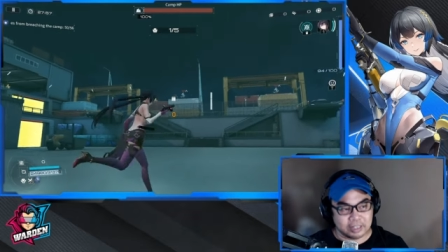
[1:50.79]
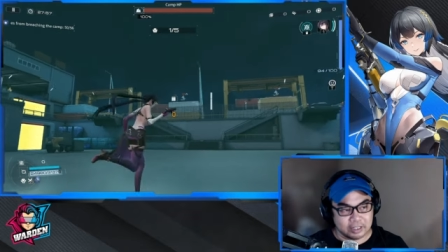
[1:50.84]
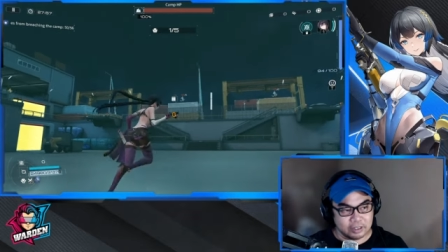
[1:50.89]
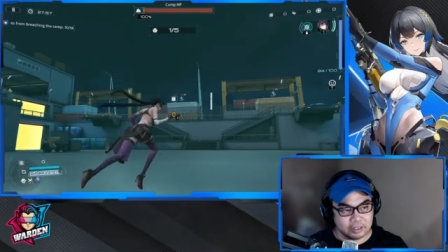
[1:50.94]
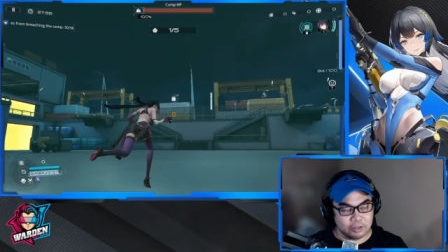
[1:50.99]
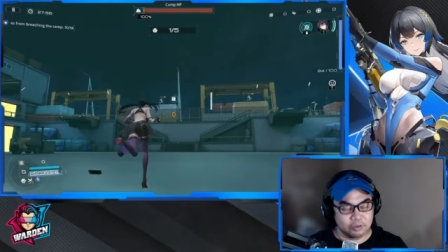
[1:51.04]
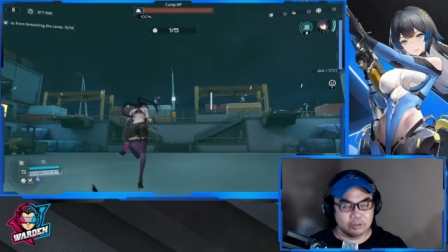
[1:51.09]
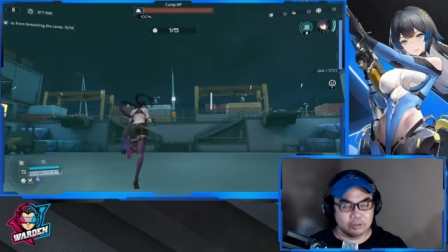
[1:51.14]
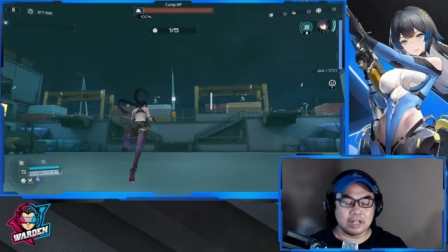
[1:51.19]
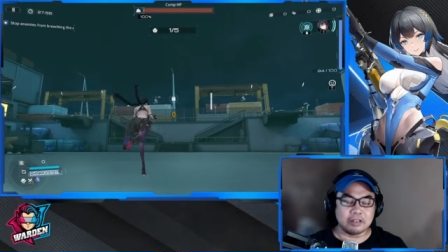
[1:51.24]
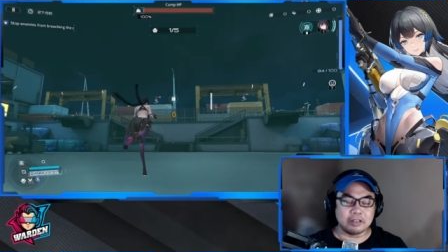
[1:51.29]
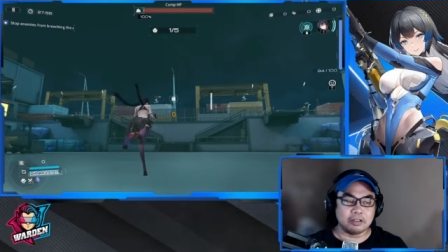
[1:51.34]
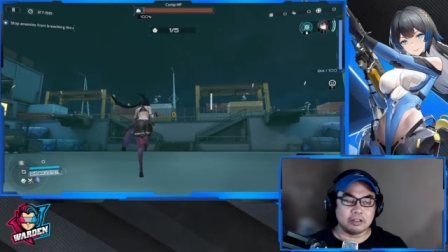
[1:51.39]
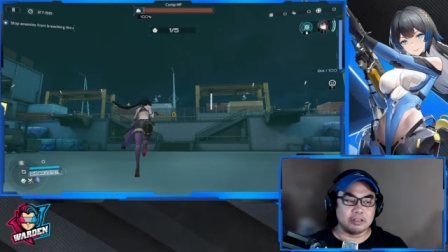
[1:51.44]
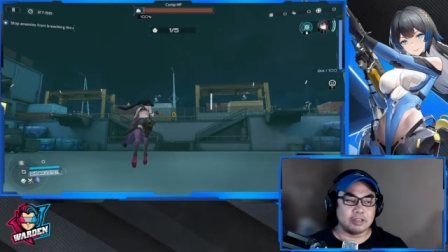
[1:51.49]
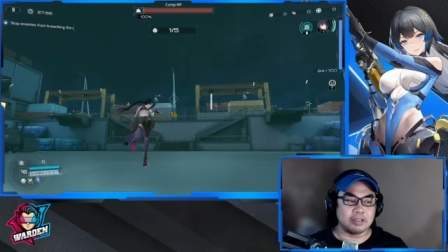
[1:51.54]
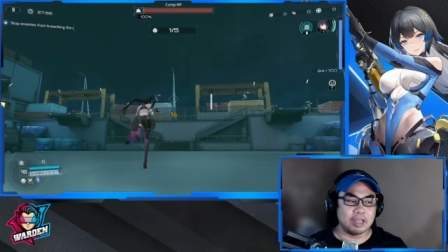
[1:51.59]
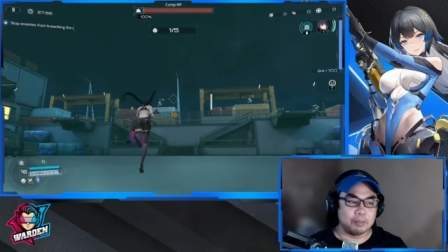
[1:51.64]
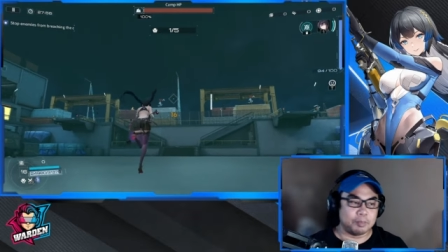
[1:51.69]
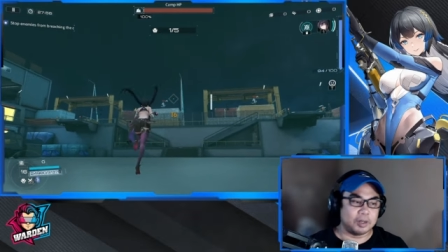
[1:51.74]
no, not the
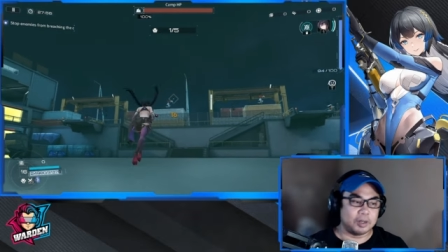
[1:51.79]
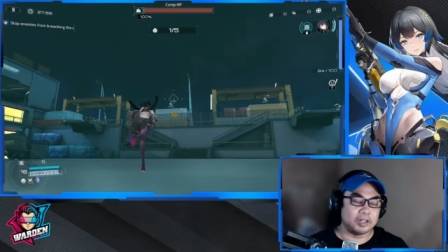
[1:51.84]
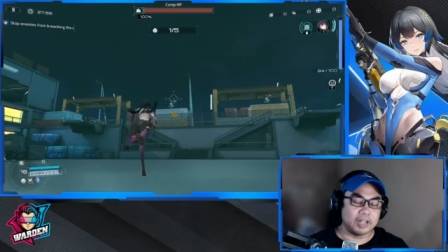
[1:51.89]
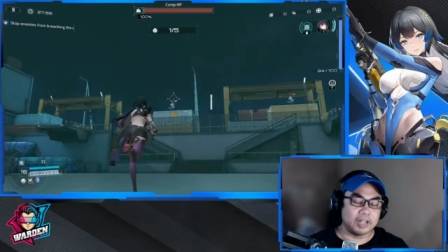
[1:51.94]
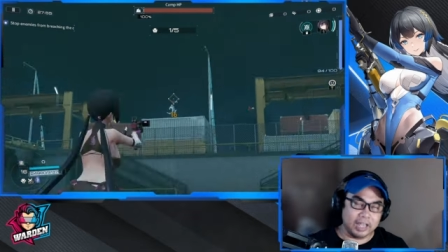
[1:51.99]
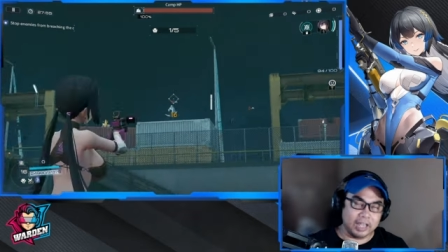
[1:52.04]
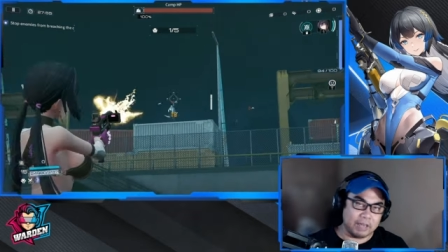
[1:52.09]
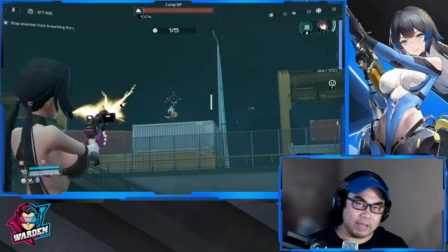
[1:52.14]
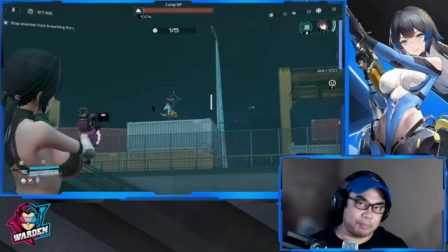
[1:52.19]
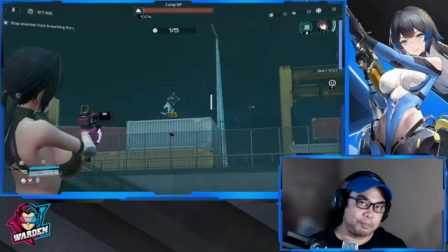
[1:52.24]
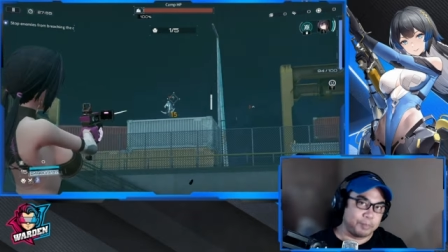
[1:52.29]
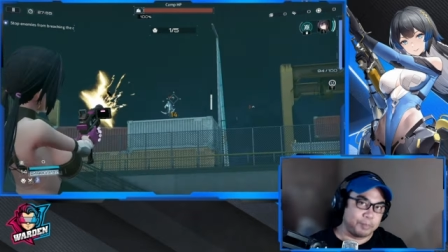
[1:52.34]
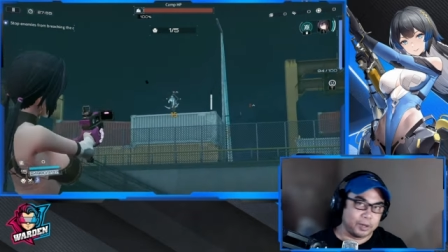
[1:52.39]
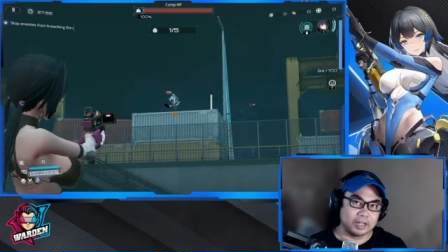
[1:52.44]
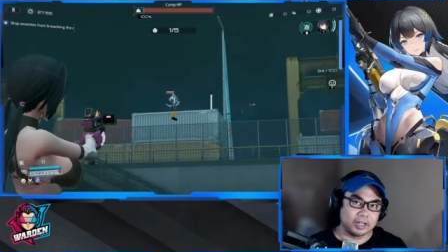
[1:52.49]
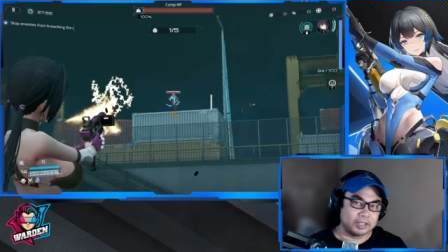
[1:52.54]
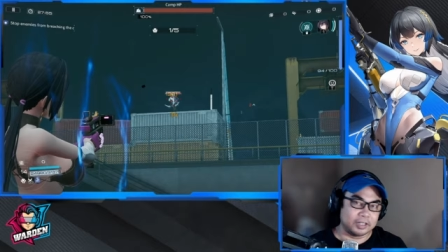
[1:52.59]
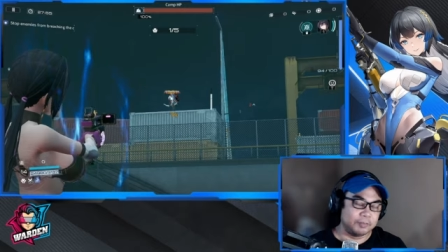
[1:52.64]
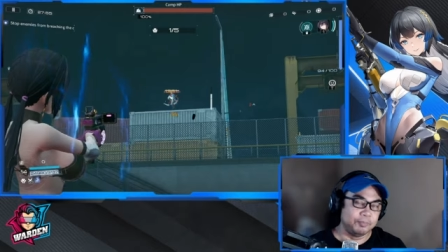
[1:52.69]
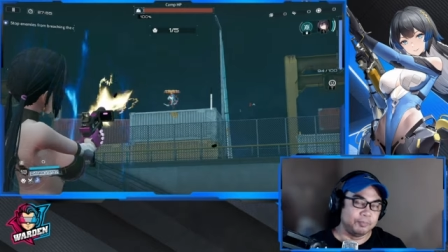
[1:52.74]
thigh part, the hip
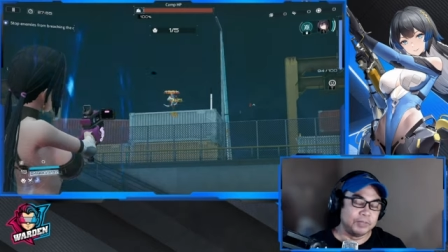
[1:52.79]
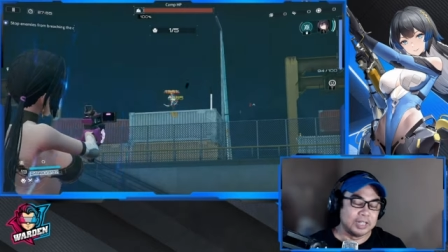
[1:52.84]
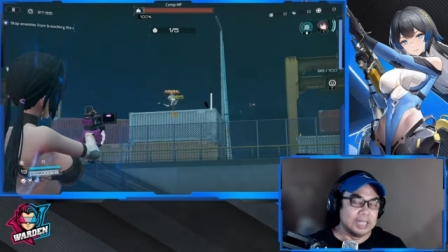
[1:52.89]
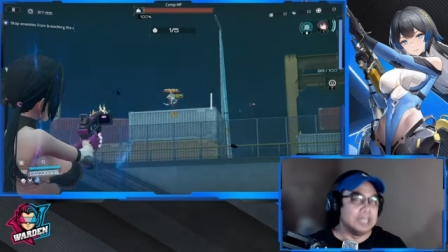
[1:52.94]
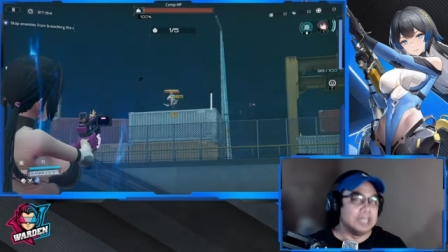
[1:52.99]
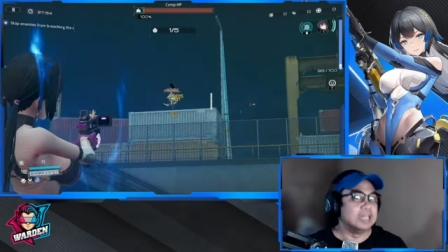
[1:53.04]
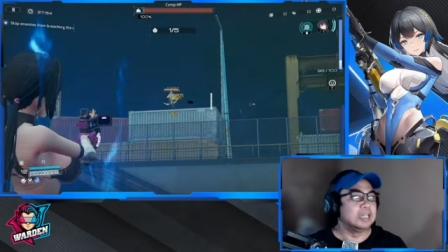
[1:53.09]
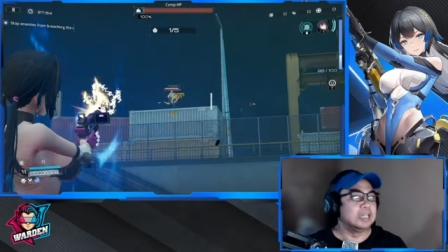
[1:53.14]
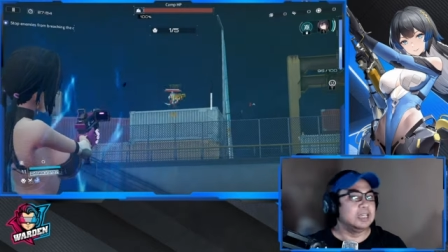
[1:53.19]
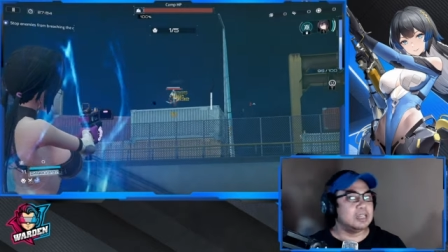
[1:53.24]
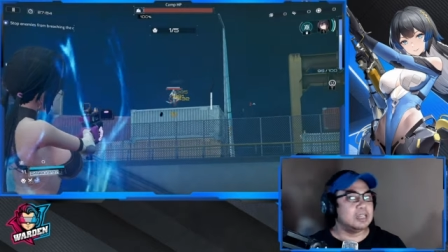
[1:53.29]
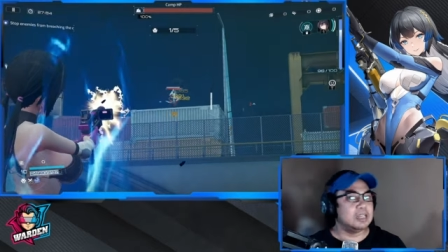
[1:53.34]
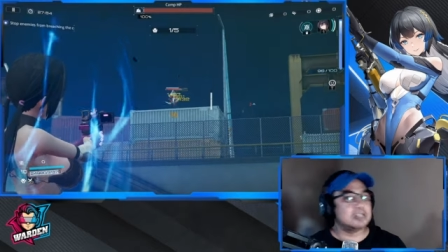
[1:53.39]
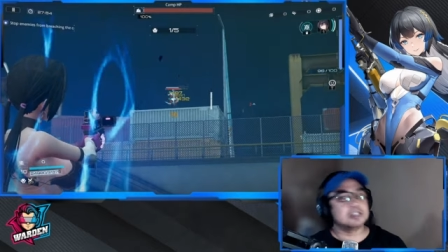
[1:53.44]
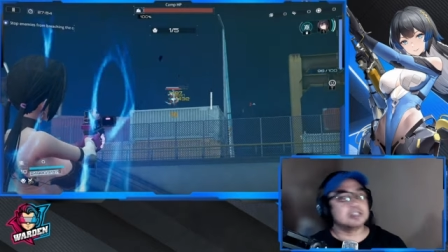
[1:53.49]
part, is